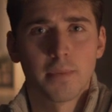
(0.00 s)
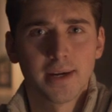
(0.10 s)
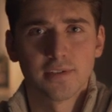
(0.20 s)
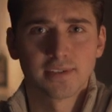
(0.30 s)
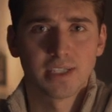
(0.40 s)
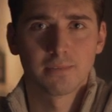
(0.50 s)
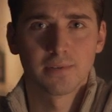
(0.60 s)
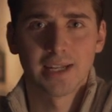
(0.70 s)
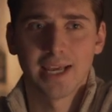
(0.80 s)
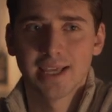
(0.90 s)
money or
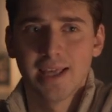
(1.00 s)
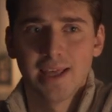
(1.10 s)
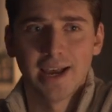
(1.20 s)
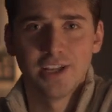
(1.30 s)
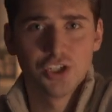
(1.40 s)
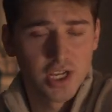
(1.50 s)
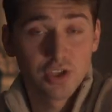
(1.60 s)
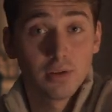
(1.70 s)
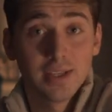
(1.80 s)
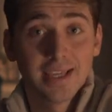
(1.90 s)
something. Like, I
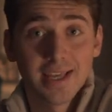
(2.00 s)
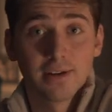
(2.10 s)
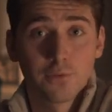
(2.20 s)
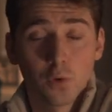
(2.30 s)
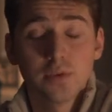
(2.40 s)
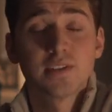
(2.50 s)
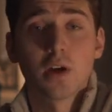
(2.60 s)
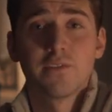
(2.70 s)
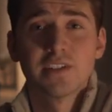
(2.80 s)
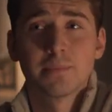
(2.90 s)
genuinely can afford this
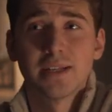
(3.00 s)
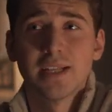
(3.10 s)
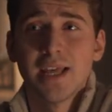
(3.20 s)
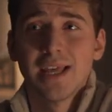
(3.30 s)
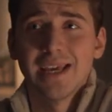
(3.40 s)
office, but